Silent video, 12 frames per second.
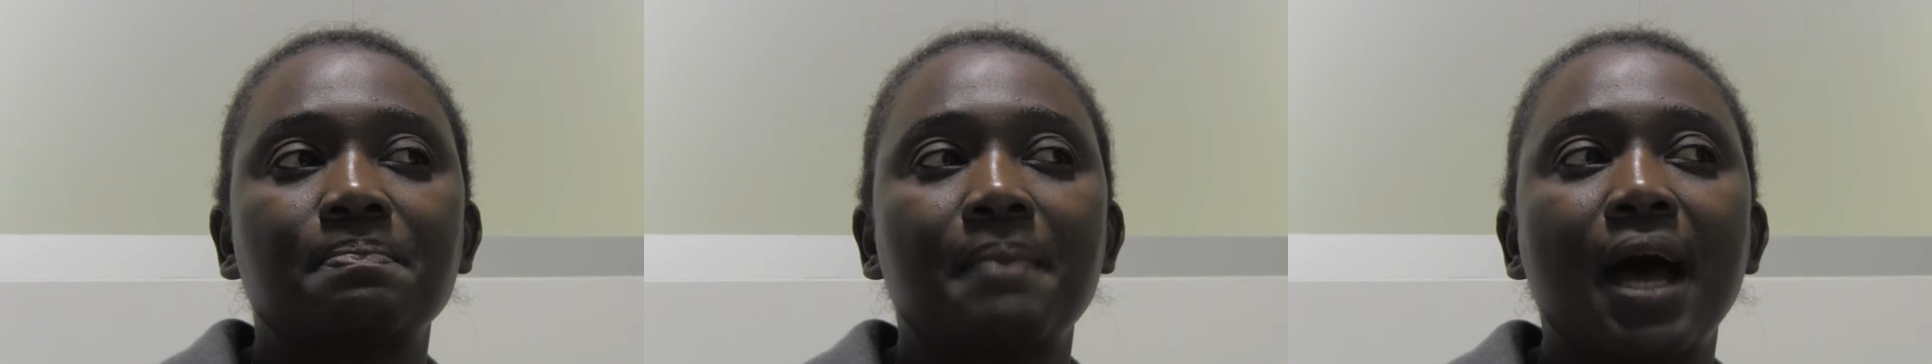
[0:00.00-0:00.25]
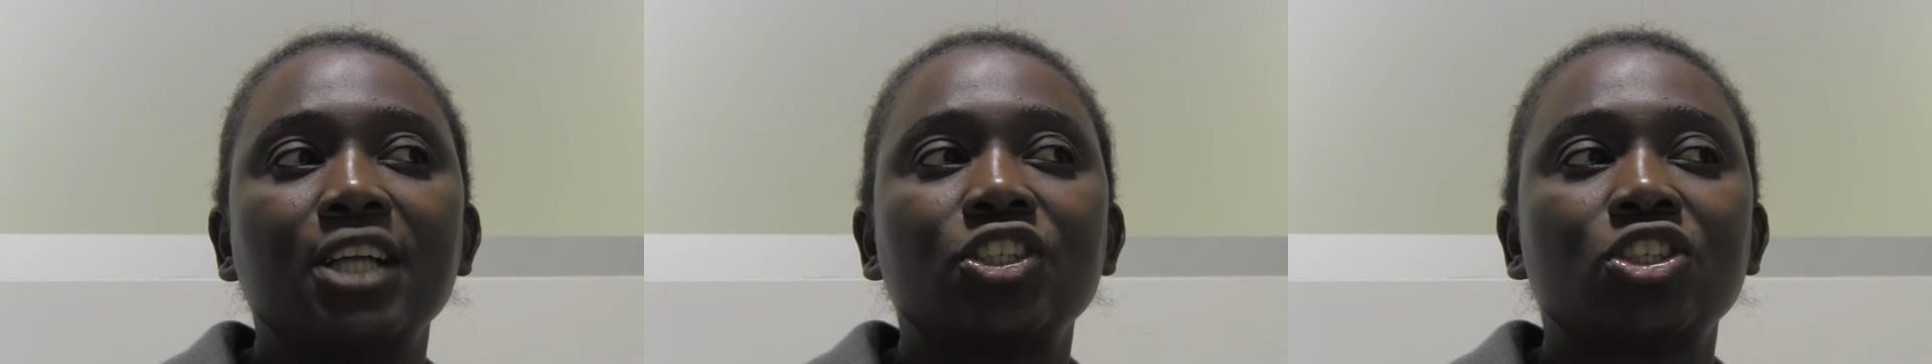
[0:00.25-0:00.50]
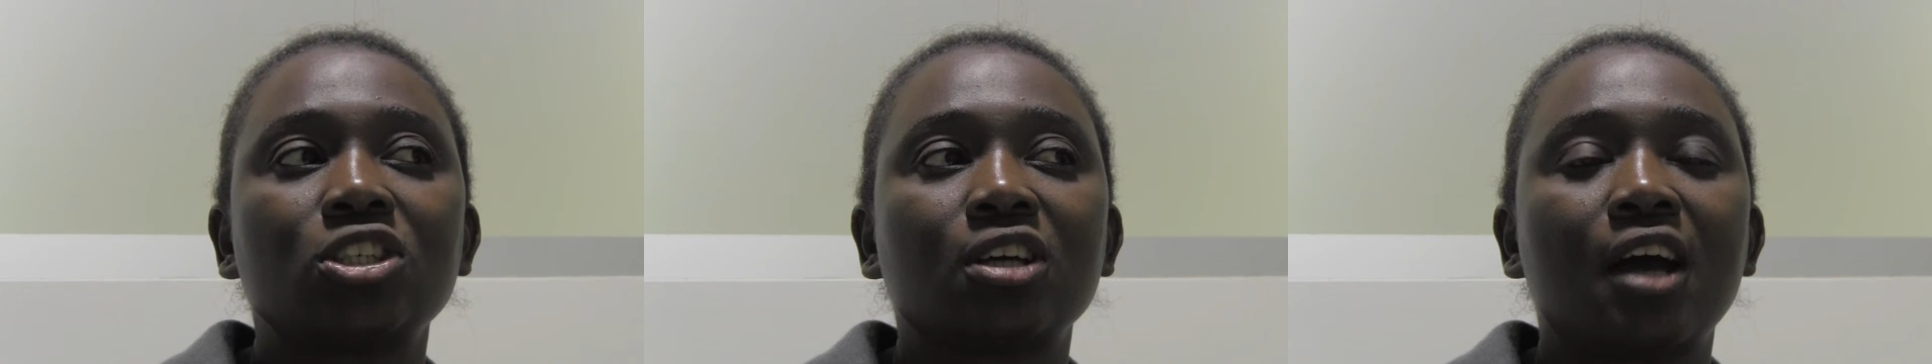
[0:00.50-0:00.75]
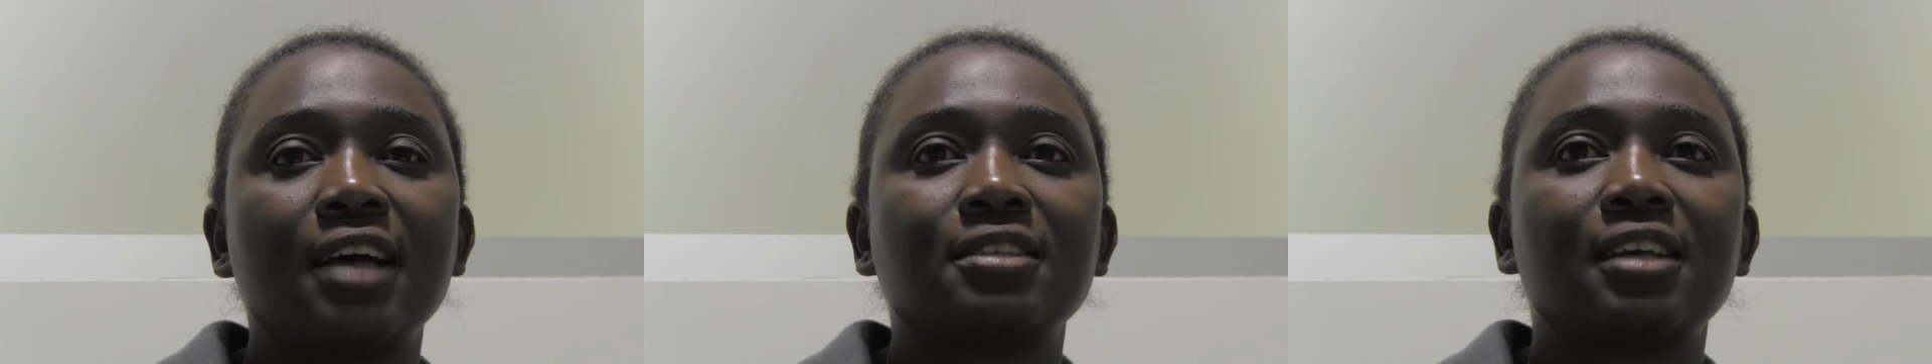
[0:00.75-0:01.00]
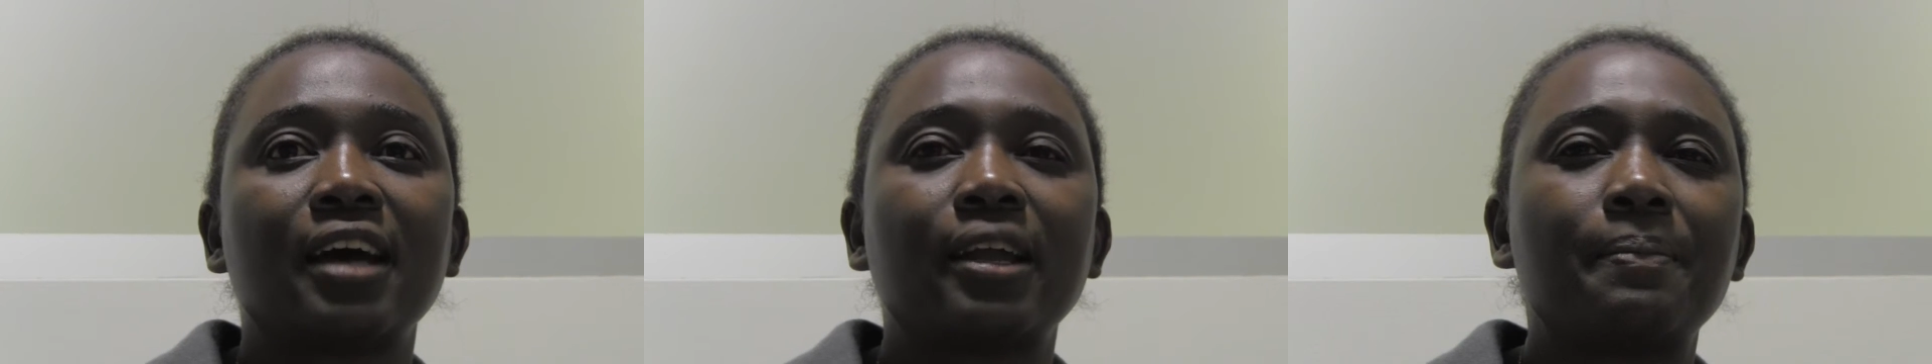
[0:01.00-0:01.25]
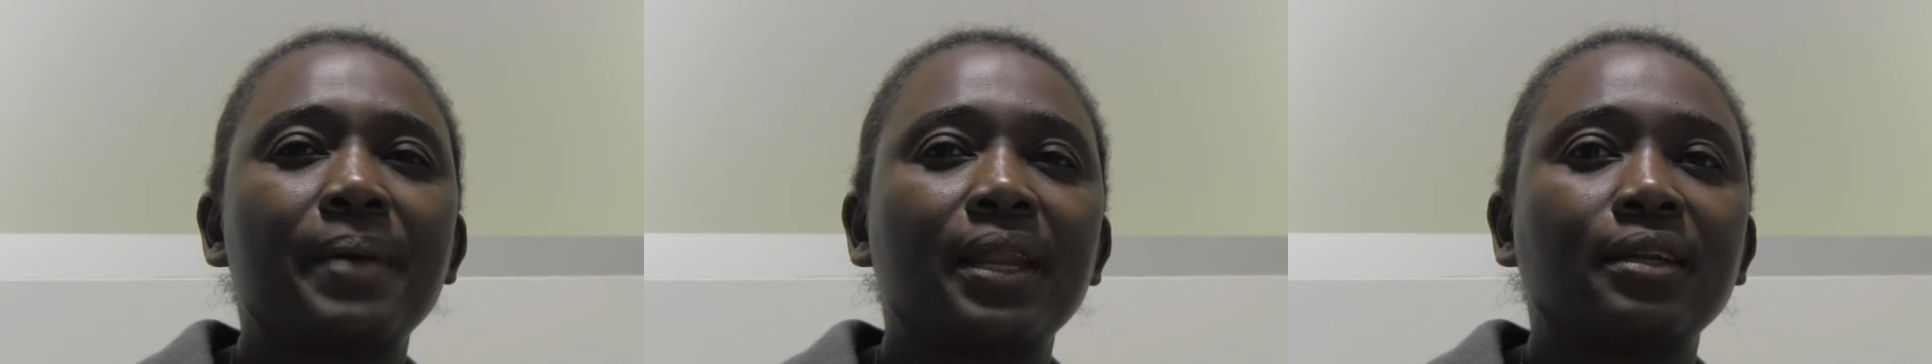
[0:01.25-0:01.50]
much as the
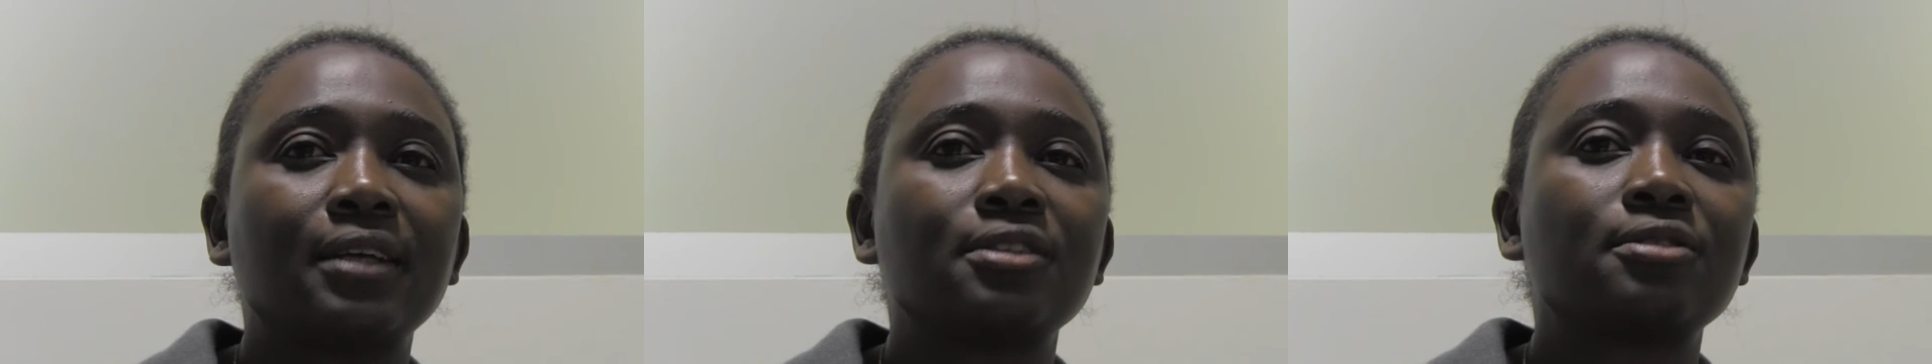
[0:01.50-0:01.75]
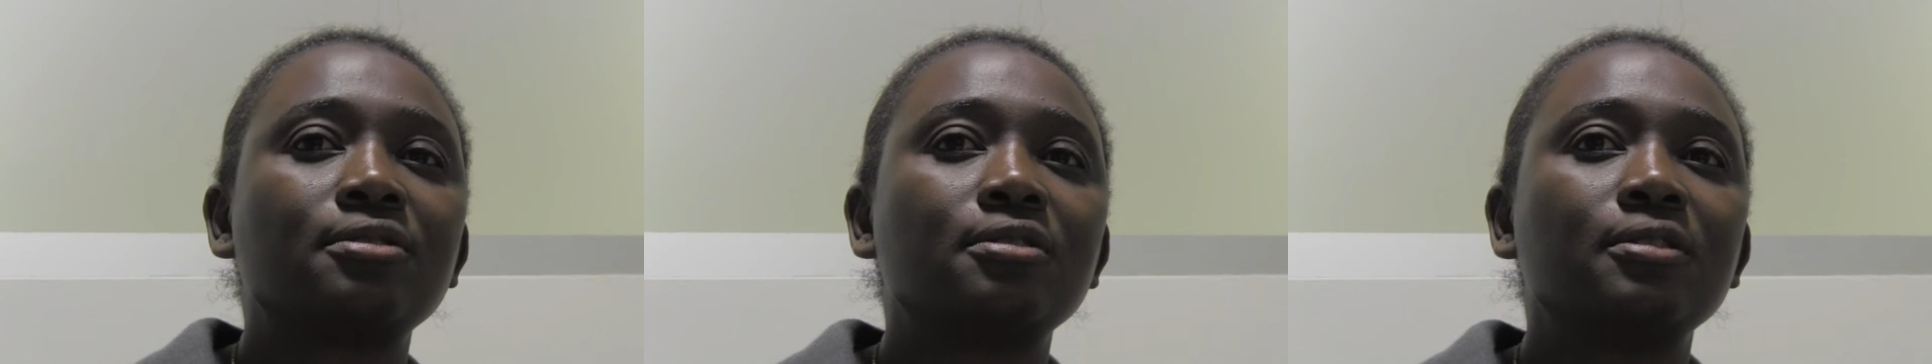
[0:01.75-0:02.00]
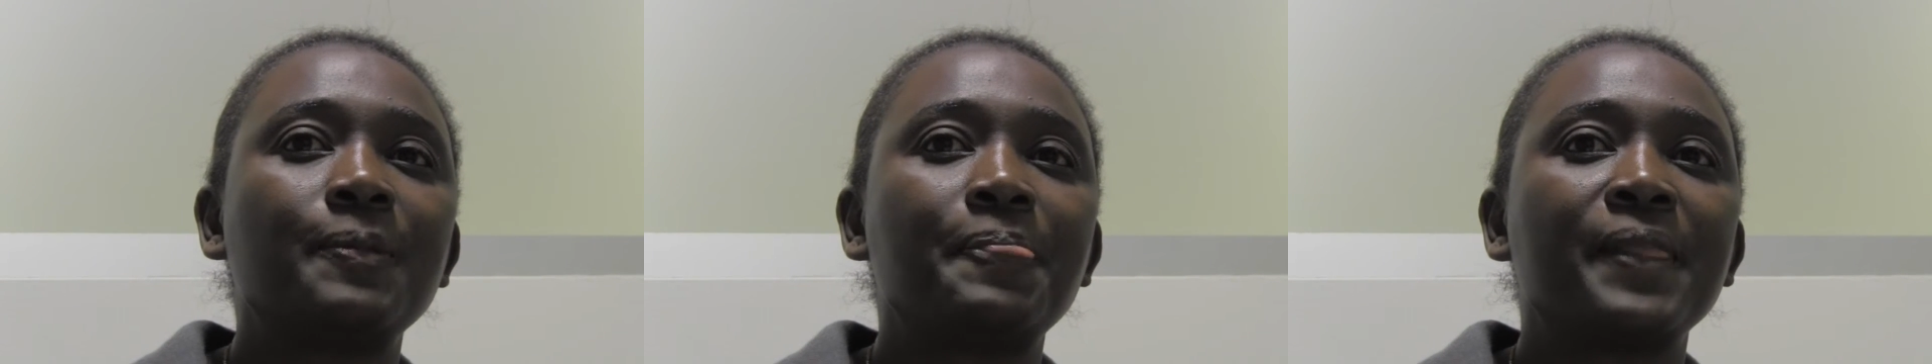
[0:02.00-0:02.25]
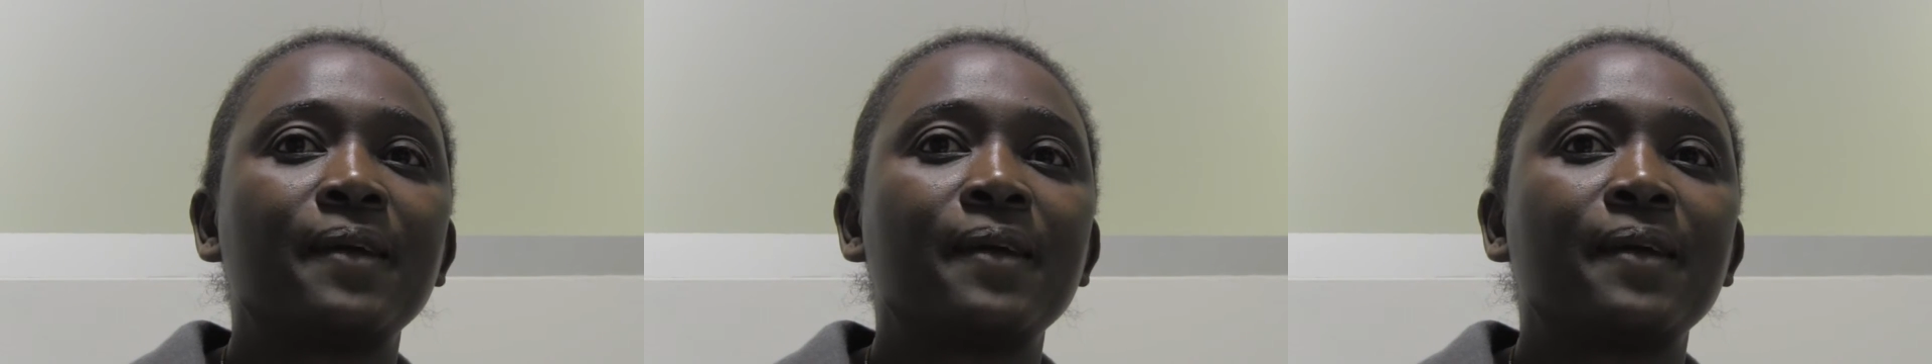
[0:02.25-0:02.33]
other parent at school,